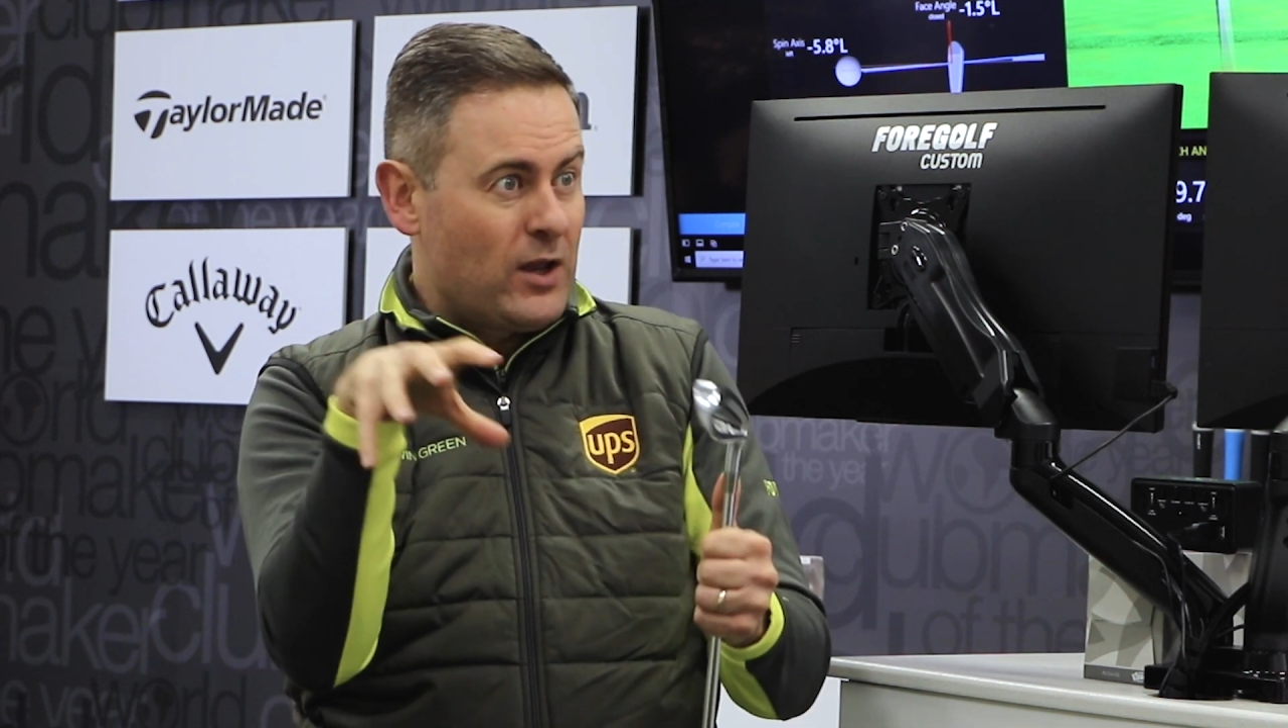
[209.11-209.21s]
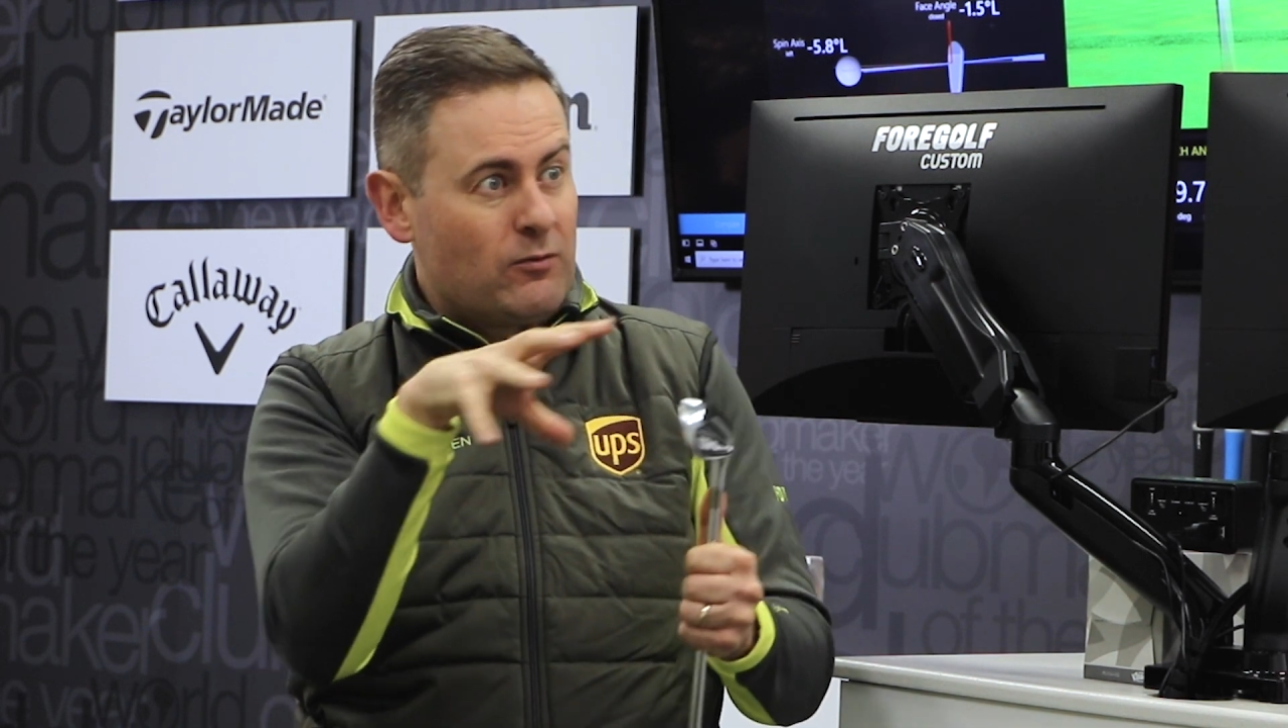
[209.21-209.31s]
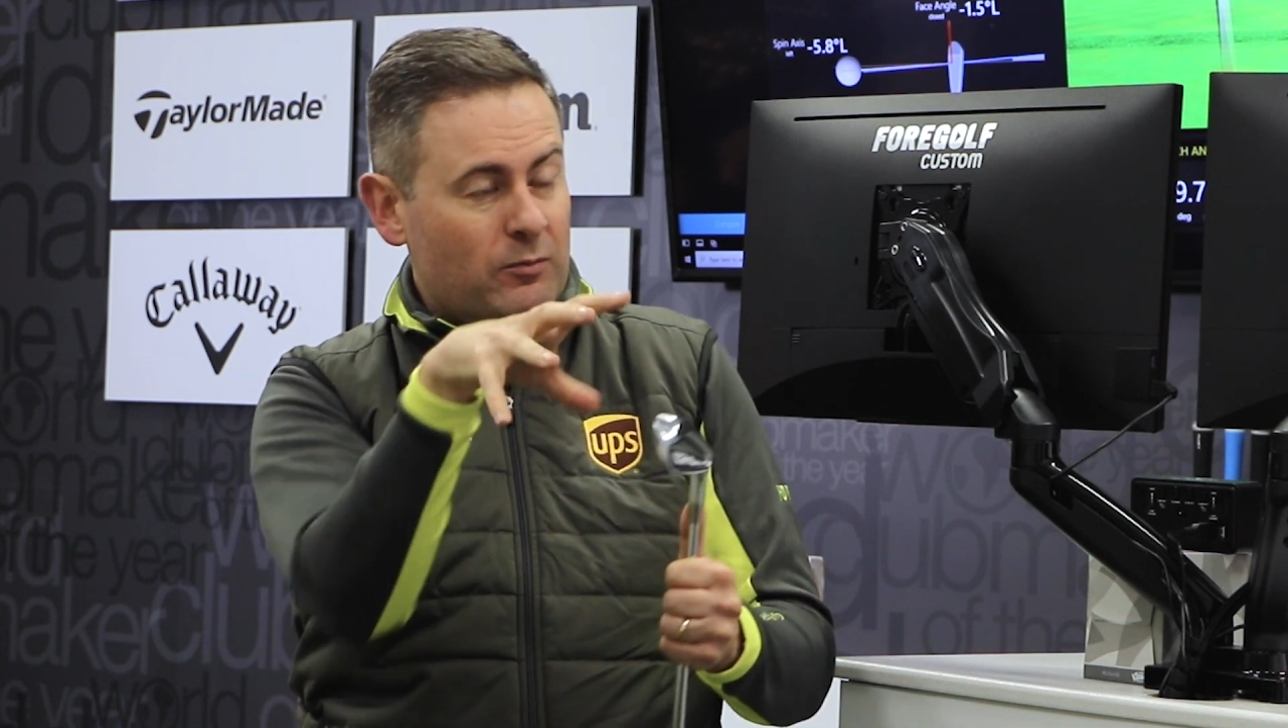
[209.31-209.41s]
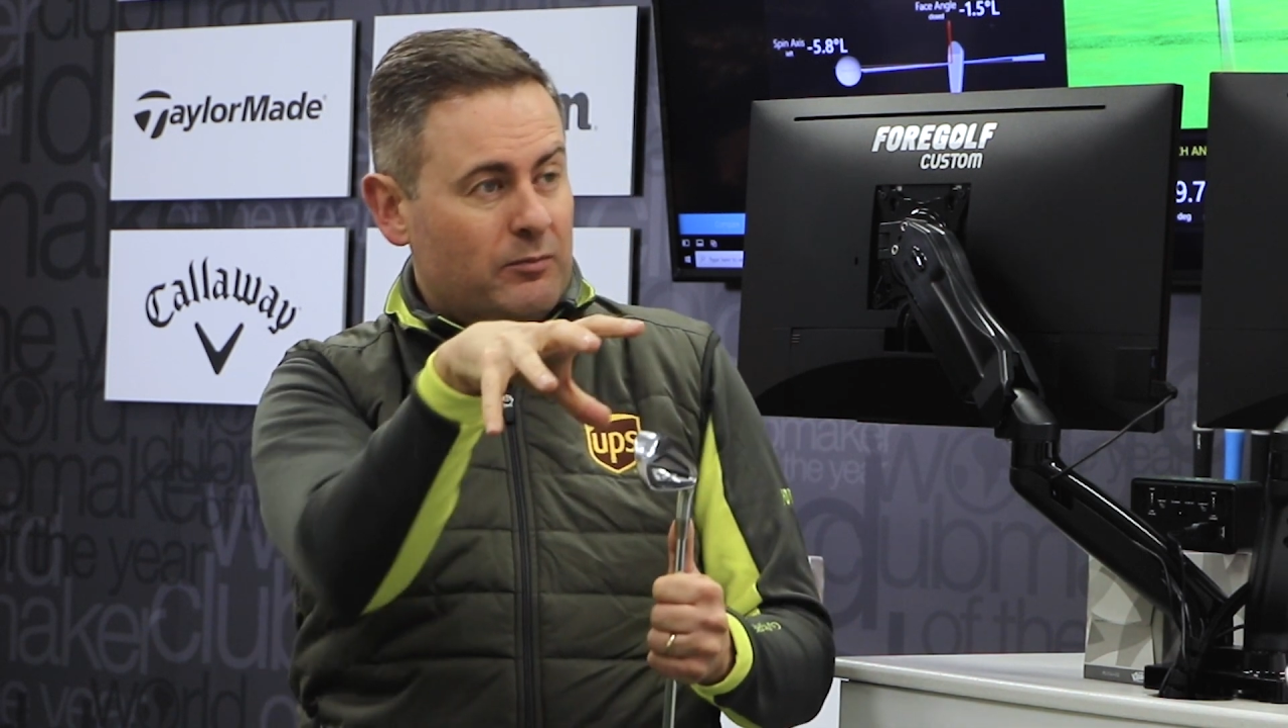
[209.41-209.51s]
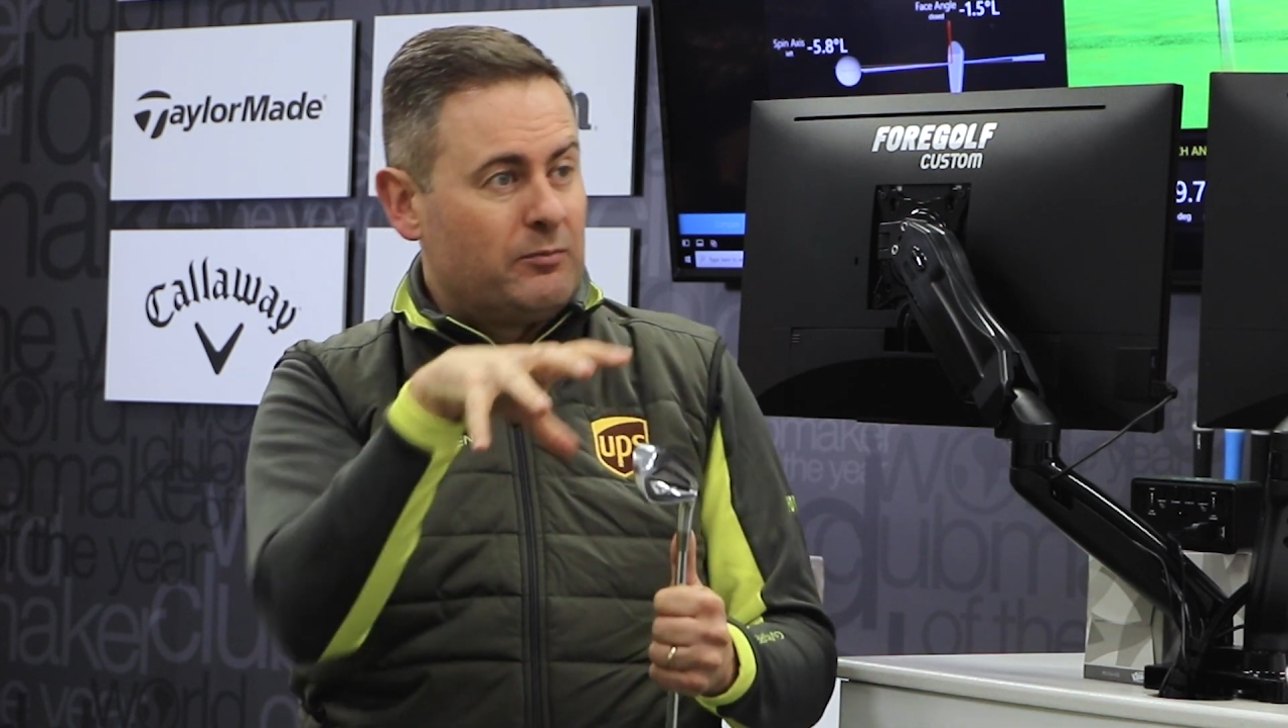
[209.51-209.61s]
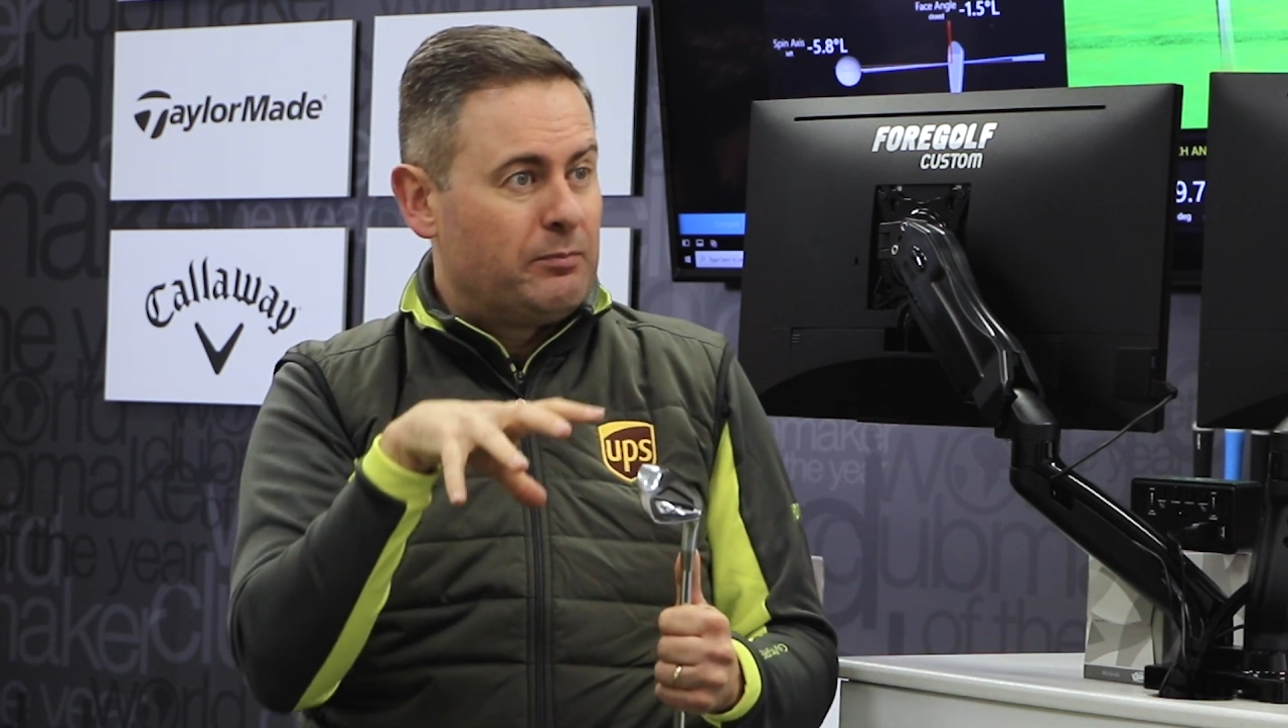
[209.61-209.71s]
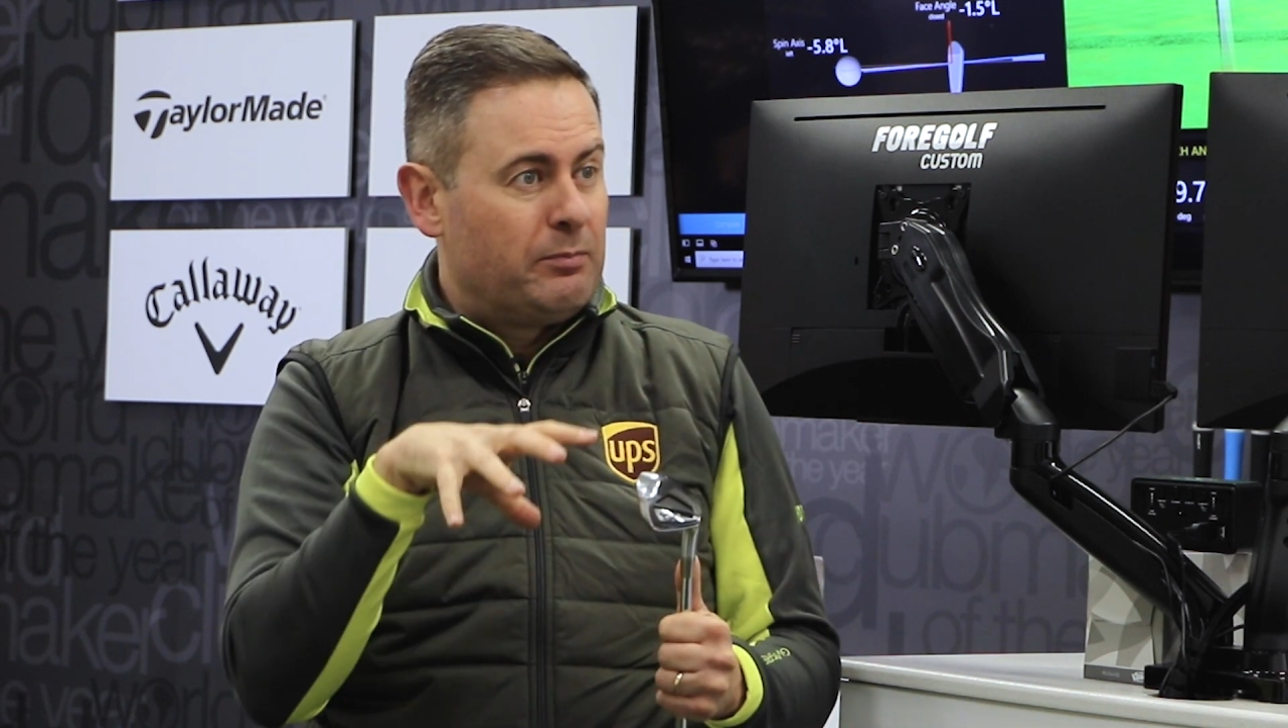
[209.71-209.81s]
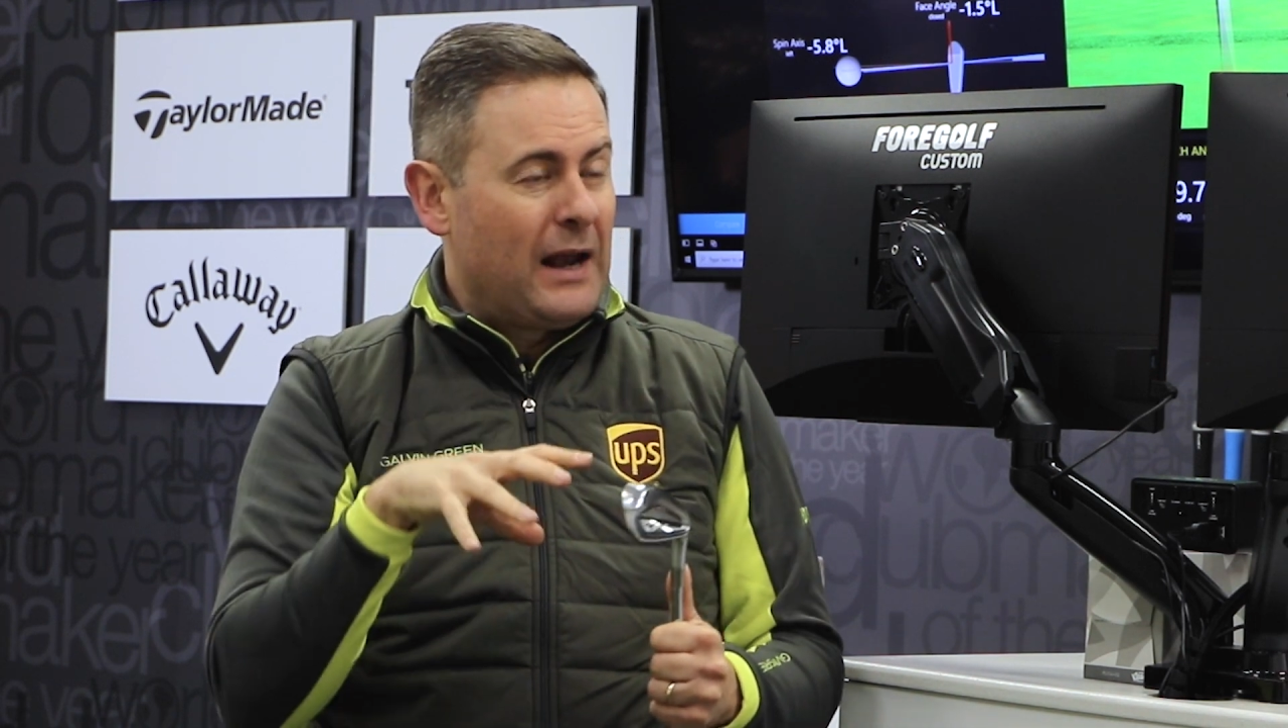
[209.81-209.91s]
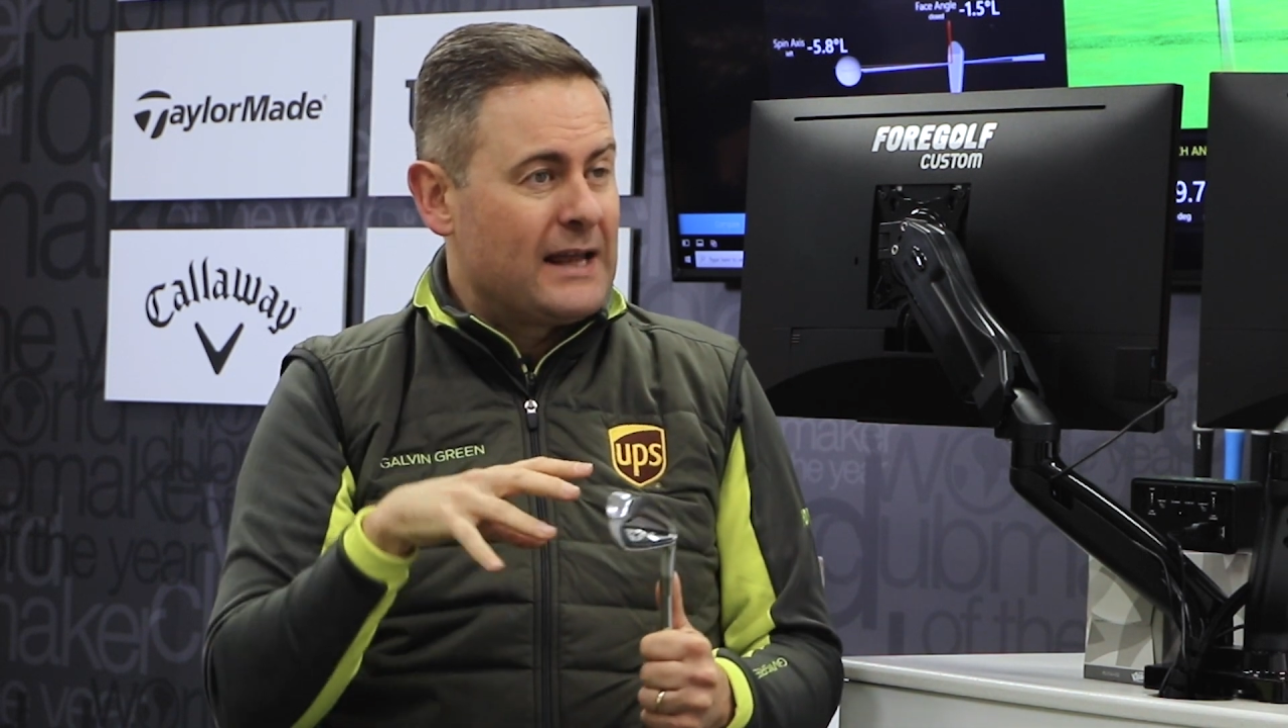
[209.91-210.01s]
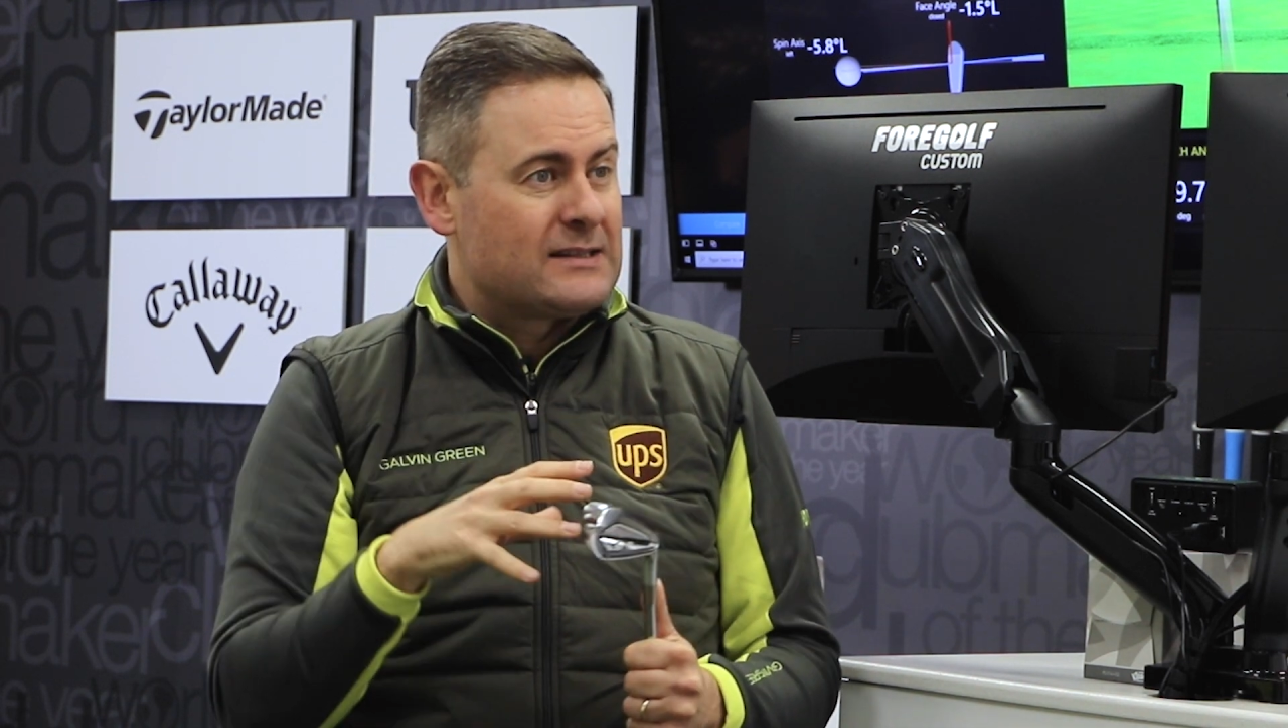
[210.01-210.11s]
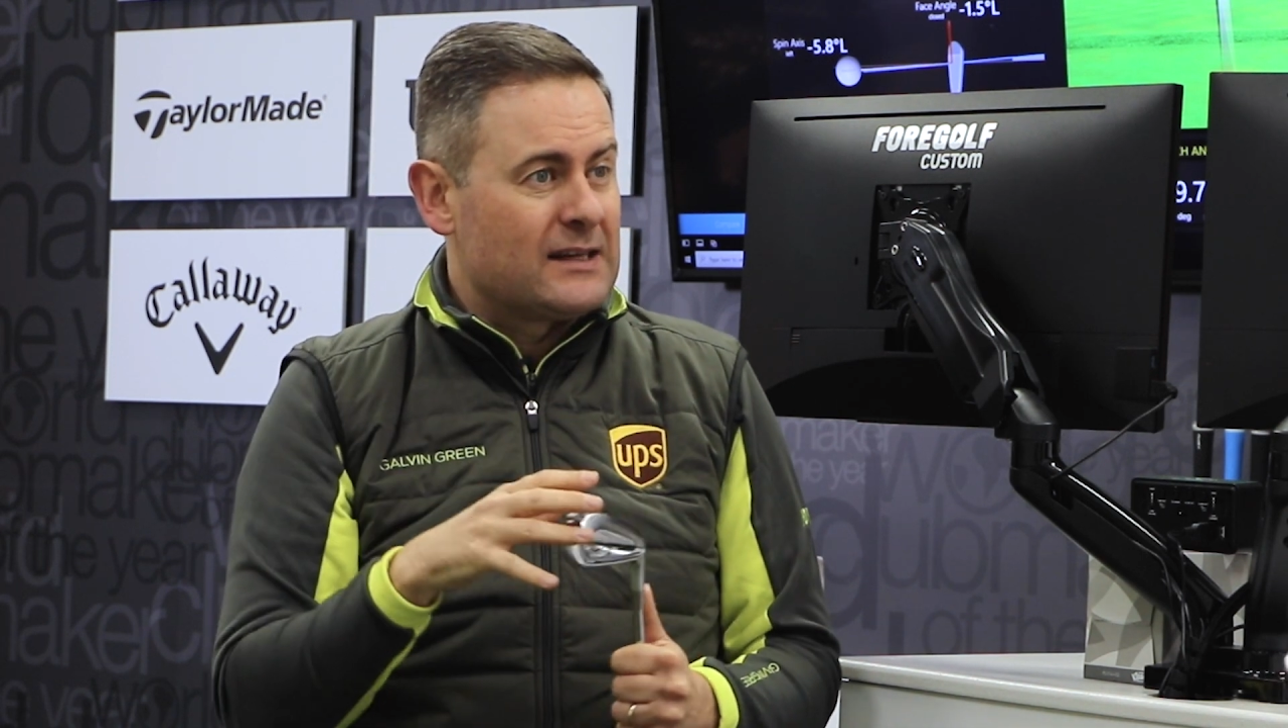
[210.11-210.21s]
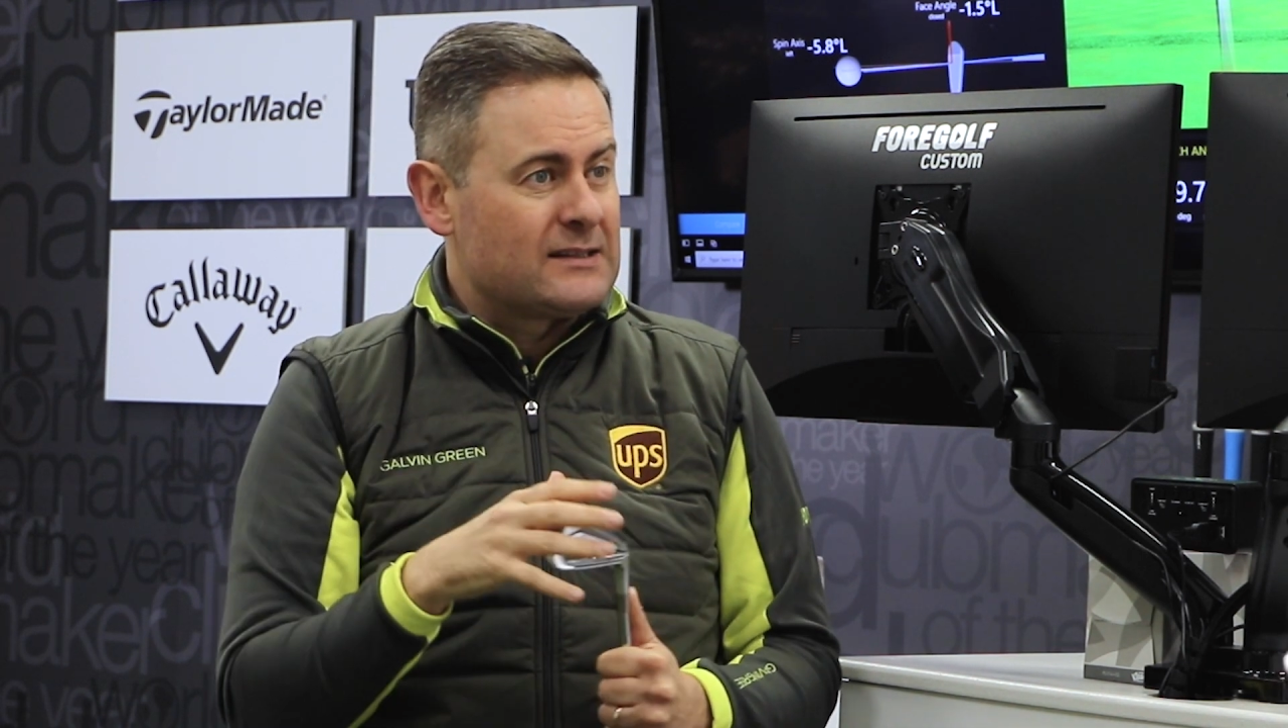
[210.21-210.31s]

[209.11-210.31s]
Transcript: you place